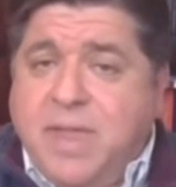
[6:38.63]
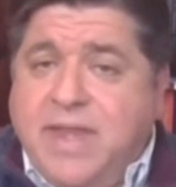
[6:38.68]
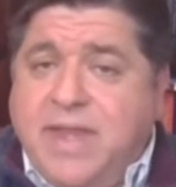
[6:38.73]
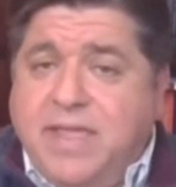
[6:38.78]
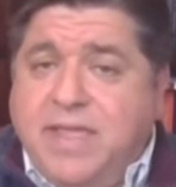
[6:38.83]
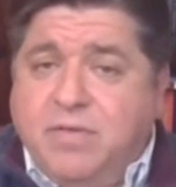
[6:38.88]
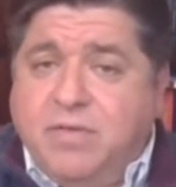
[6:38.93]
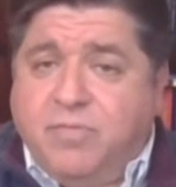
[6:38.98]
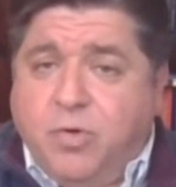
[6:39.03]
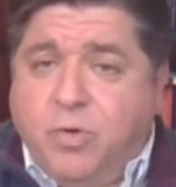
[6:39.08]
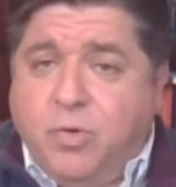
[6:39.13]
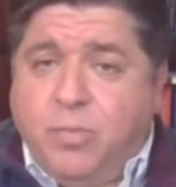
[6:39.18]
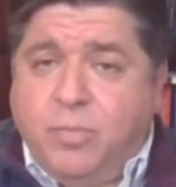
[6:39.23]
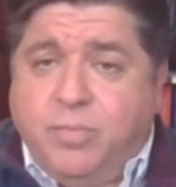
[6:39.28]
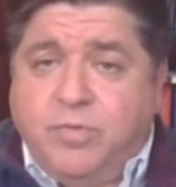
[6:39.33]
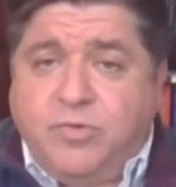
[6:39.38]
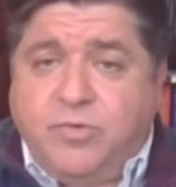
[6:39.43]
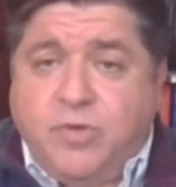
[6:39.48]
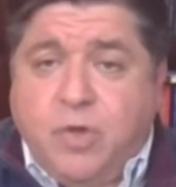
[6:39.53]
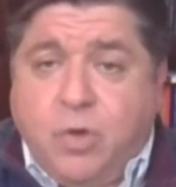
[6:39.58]
many of
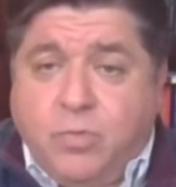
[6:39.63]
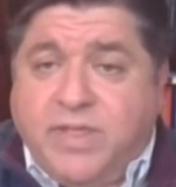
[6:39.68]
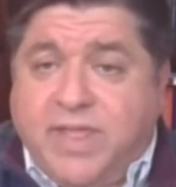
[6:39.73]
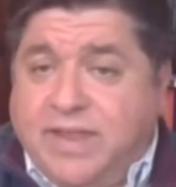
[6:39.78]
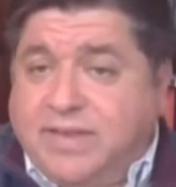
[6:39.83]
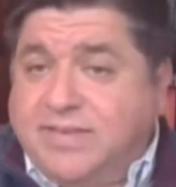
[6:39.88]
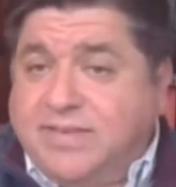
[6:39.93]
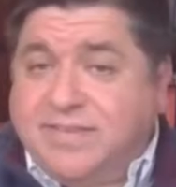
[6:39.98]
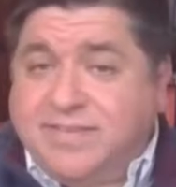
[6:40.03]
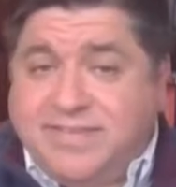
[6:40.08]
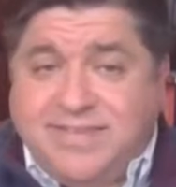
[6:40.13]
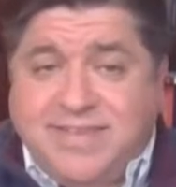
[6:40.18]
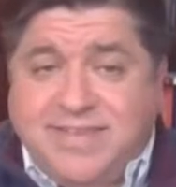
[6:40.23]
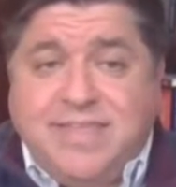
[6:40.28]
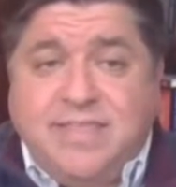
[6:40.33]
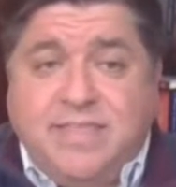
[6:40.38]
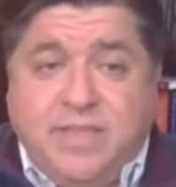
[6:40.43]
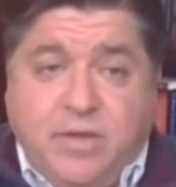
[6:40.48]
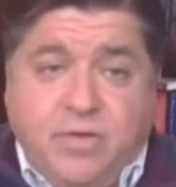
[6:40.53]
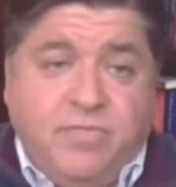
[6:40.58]
whom don't get to
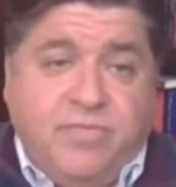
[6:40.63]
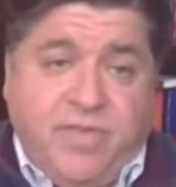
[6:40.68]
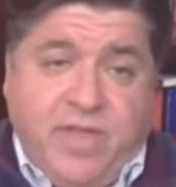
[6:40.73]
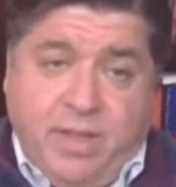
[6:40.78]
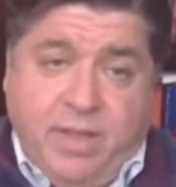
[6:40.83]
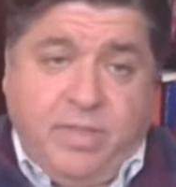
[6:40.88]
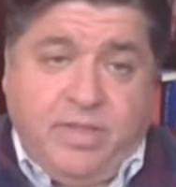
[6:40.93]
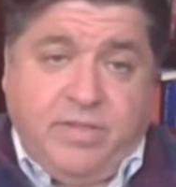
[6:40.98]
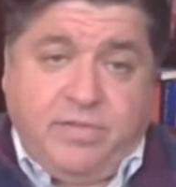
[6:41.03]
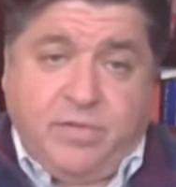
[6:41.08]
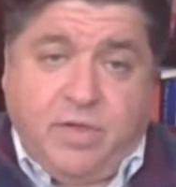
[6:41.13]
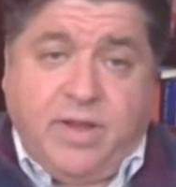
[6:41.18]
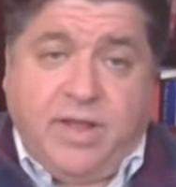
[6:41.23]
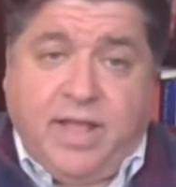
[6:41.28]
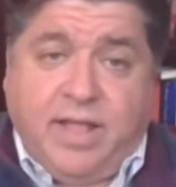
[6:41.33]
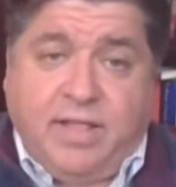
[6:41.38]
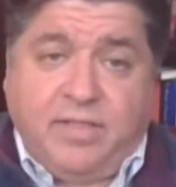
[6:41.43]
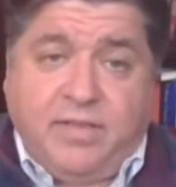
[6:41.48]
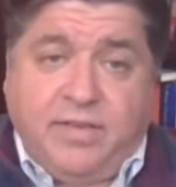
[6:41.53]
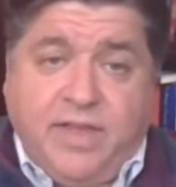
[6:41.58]
see their families
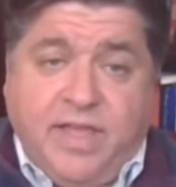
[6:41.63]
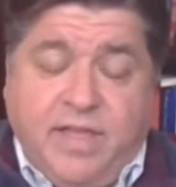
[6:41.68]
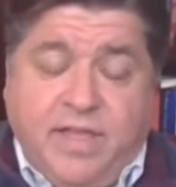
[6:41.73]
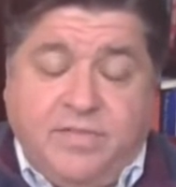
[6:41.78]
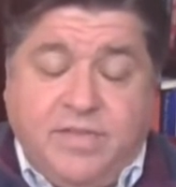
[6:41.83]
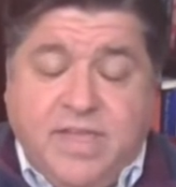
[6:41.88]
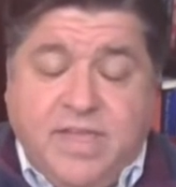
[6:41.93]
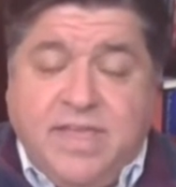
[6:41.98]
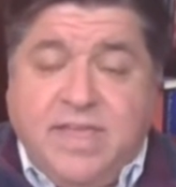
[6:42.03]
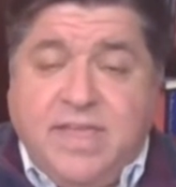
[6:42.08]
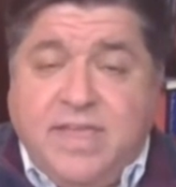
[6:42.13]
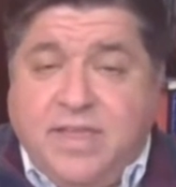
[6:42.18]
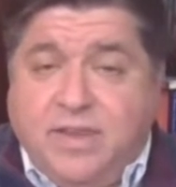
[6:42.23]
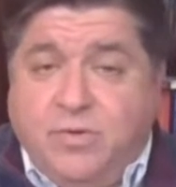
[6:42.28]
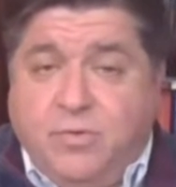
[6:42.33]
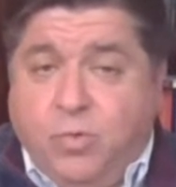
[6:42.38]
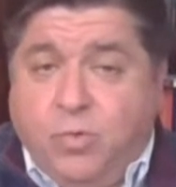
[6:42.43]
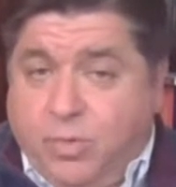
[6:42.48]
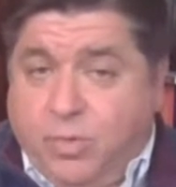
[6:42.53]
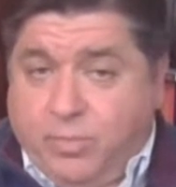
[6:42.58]
on holidays
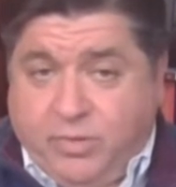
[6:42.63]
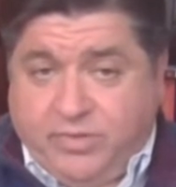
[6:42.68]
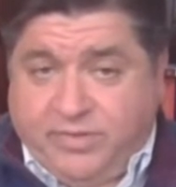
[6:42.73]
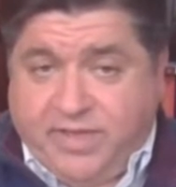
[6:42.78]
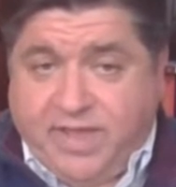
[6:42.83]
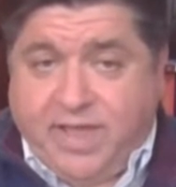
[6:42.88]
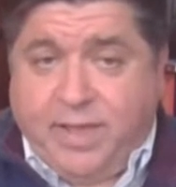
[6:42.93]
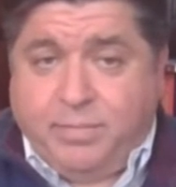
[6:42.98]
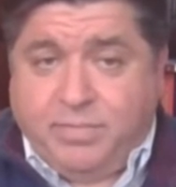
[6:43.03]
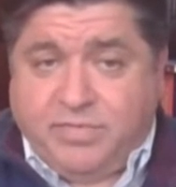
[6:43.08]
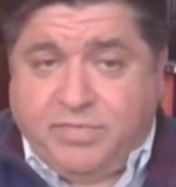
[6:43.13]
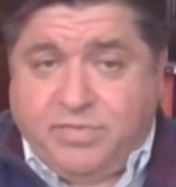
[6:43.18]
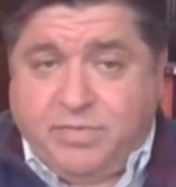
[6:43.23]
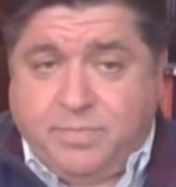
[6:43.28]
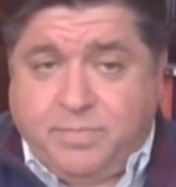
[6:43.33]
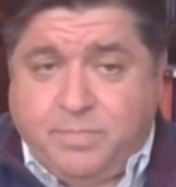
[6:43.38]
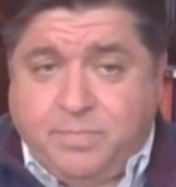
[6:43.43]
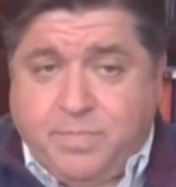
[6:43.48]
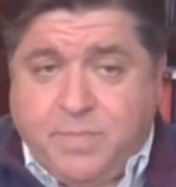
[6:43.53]
in normal times.